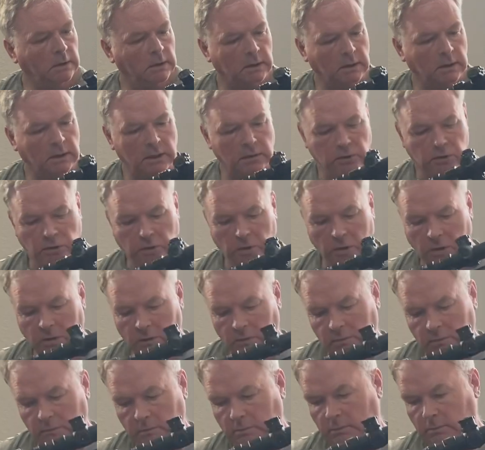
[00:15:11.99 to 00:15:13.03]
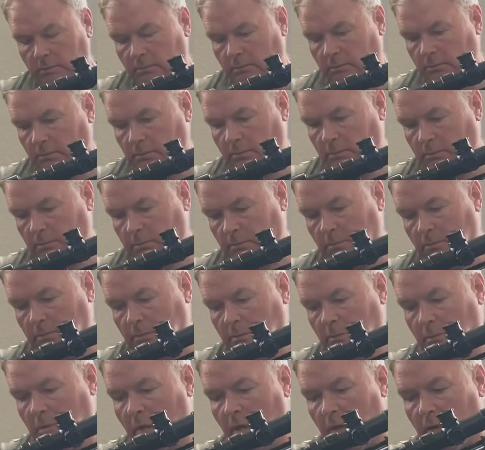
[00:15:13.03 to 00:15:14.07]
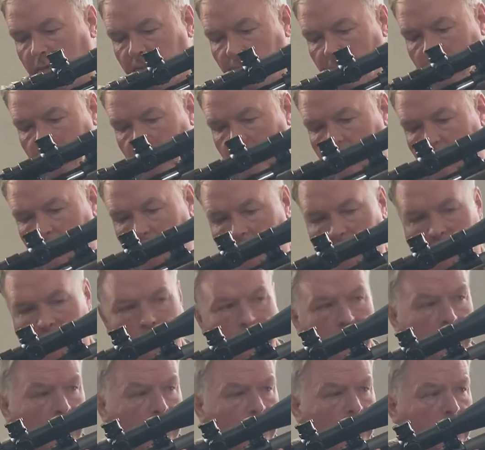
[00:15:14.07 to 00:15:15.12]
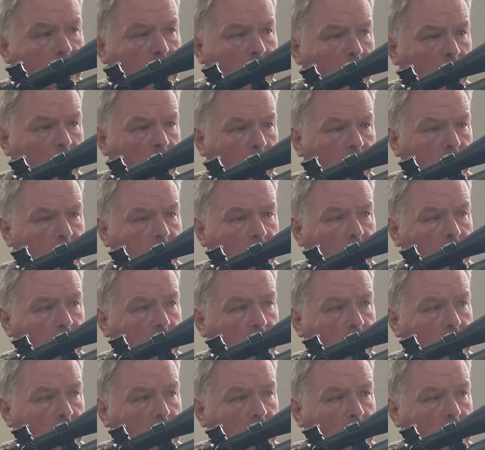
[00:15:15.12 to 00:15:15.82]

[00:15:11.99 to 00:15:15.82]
I shot 1/2 inch groups at 300 yards.